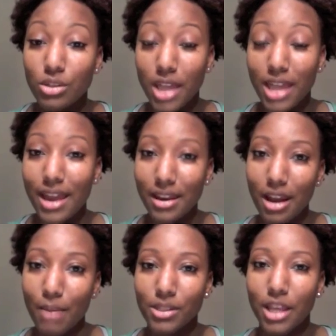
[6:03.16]
say that
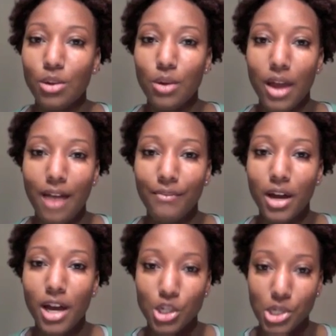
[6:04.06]
number, say you have
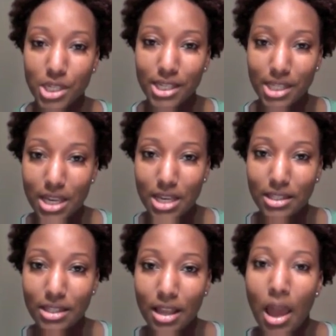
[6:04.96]
100
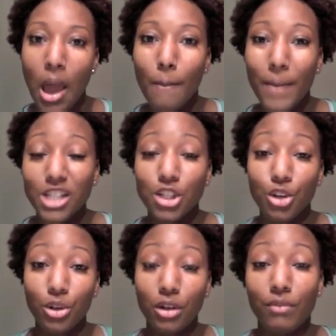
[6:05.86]
cc's, make sure
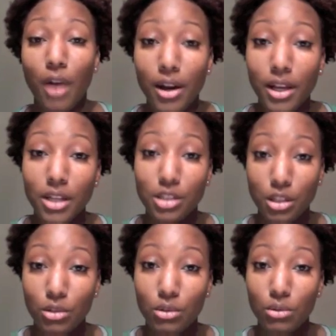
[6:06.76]
you convert it
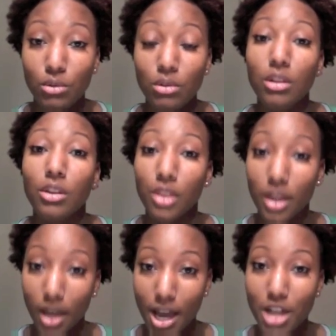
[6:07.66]
to the
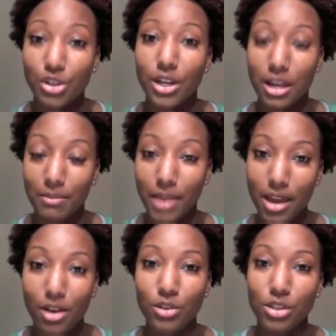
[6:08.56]
100
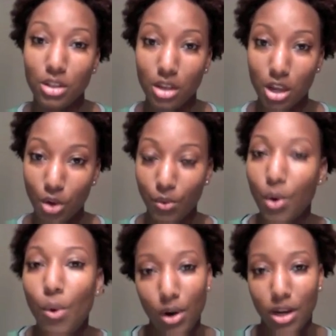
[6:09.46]
mLs in your
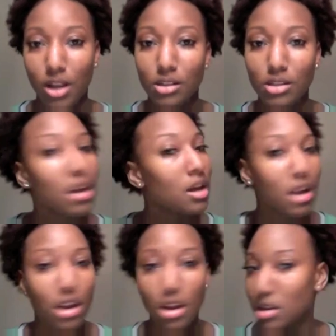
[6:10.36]
recordings.
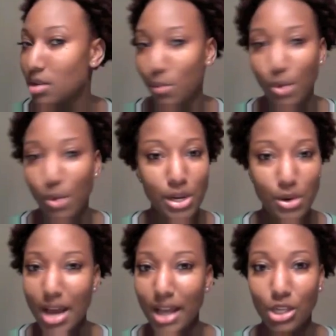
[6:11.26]
We do
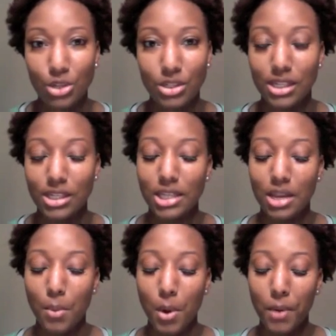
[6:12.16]
not use cc's
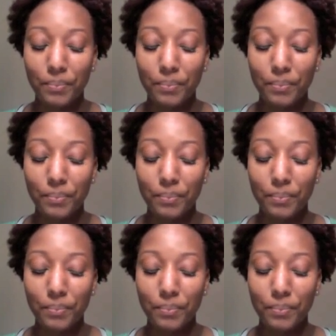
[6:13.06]
anymore.